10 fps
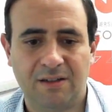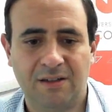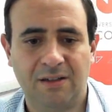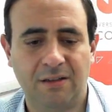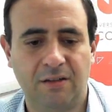
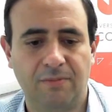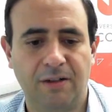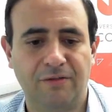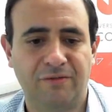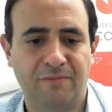a little bit
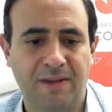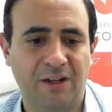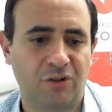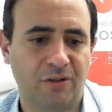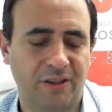of
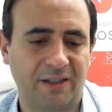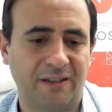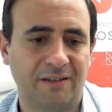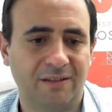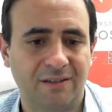magical
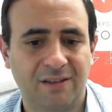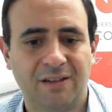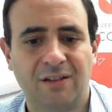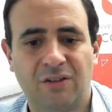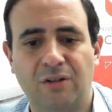thinking.
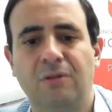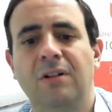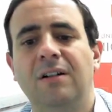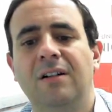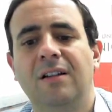So
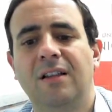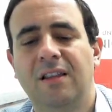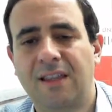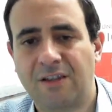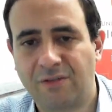
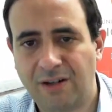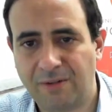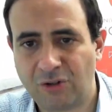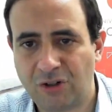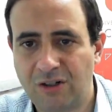thank you very
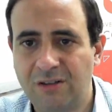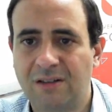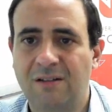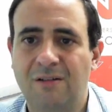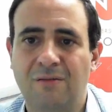much, all.
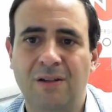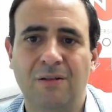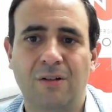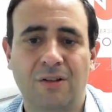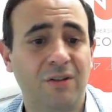We
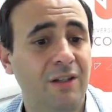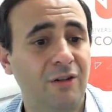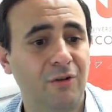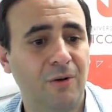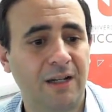will see
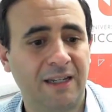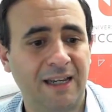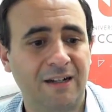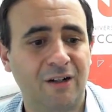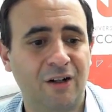you
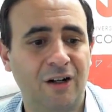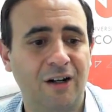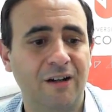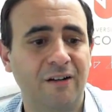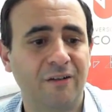again
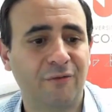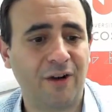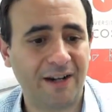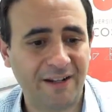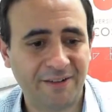on
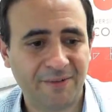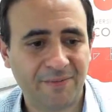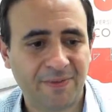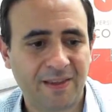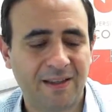Friday,
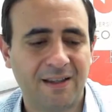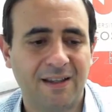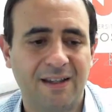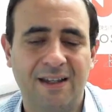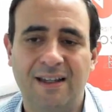
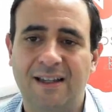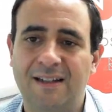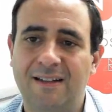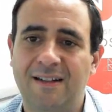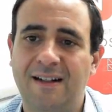
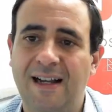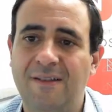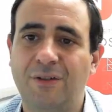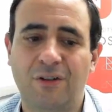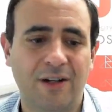and
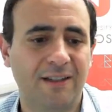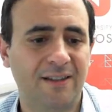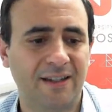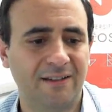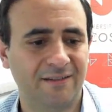have a great
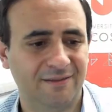day.